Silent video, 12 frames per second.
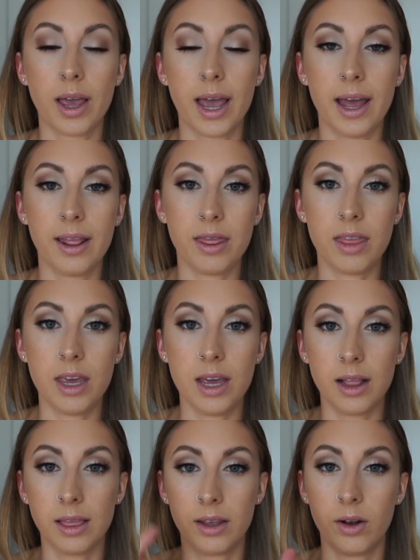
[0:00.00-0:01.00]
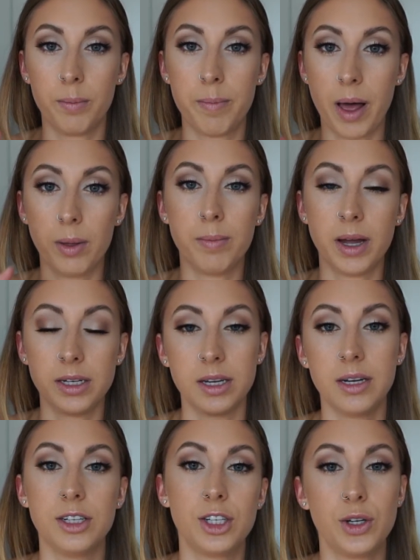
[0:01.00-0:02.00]
hit the little bell
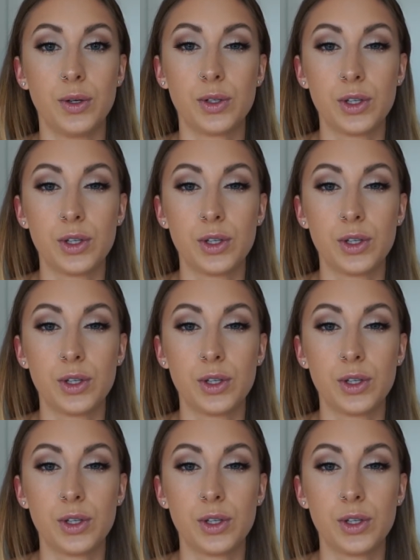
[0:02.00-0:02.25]
button too,